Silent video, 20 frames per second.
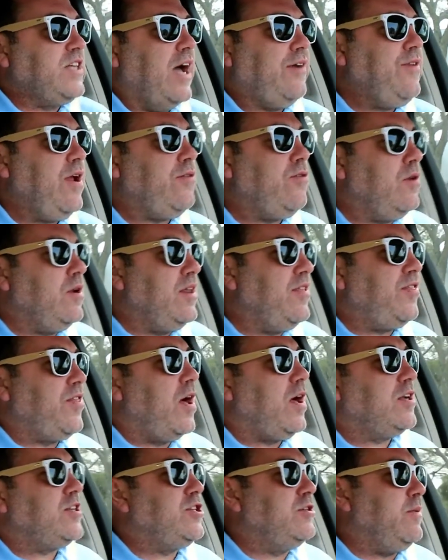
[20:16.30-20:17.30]
I've never really
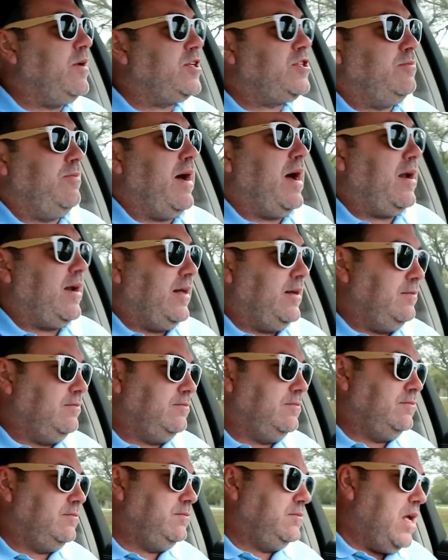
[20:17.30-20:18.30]
thought too much about it.
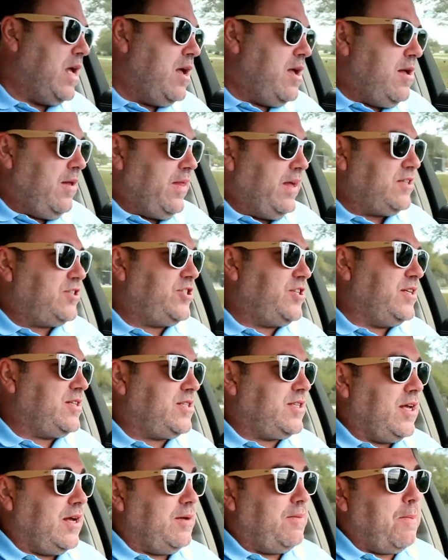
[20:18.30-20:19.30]
That's
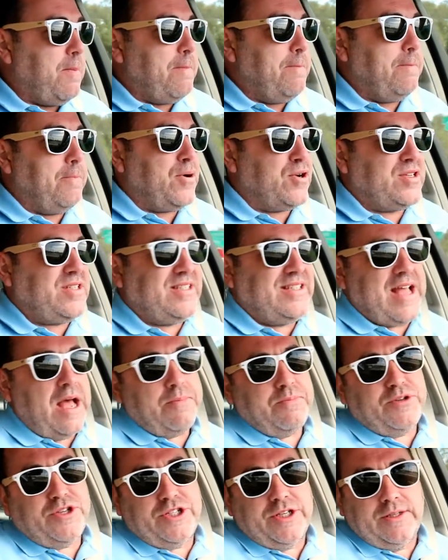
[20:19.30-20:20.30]
just a
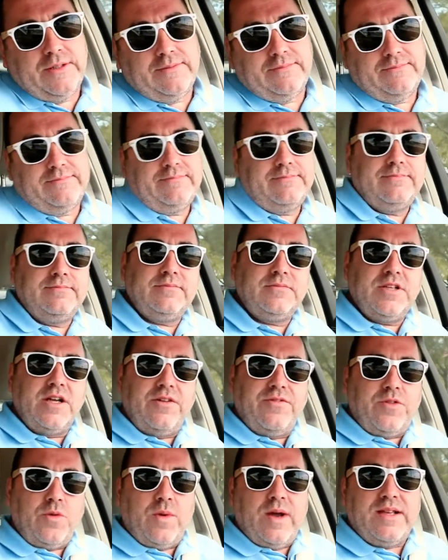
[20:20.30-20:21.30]
perception
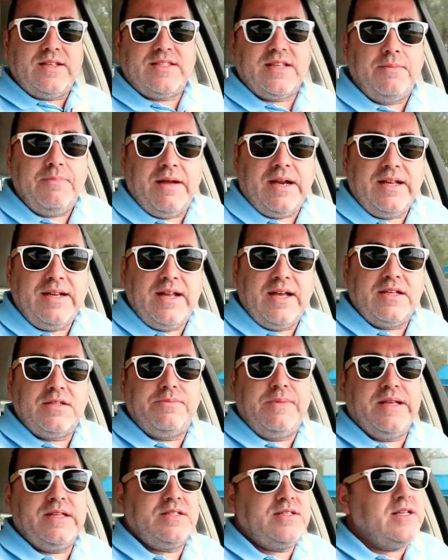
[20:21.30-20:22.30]
of the way somebody does
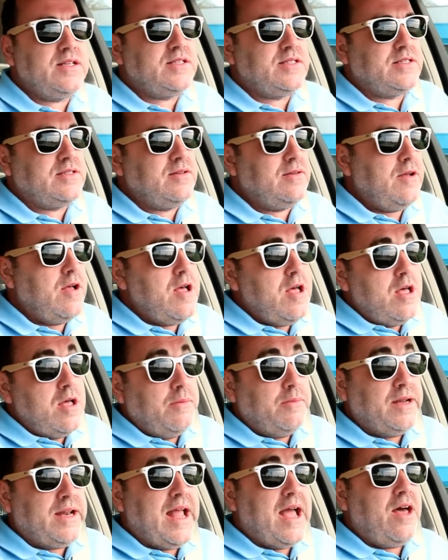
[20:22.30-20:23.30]
business.
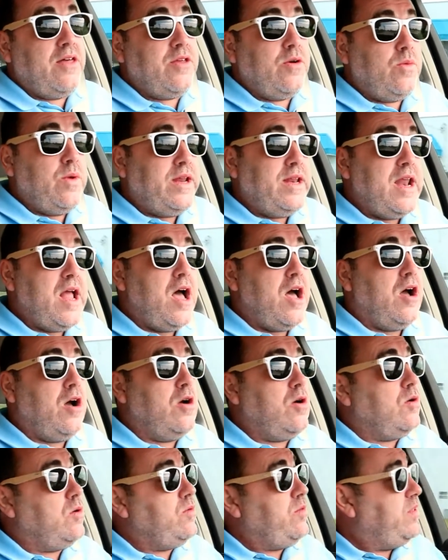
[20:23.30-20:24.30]
But now that we
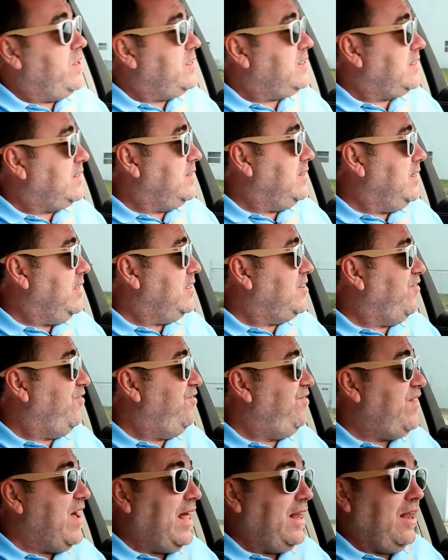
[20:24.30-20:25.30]
know this, this
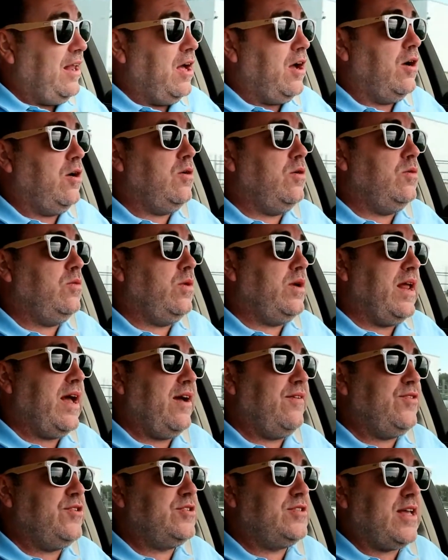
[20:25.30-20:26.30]
fellow would
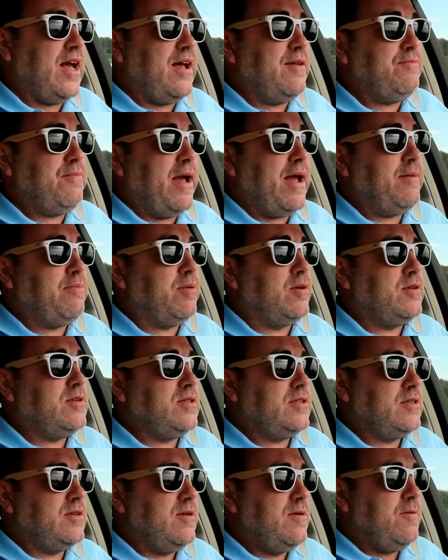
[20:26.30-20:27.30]
have you sign
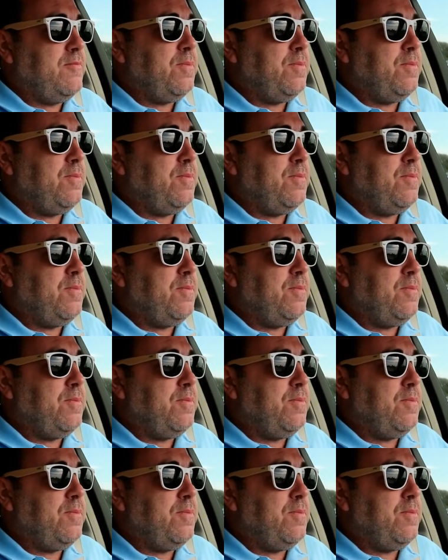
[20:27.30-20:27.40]
papers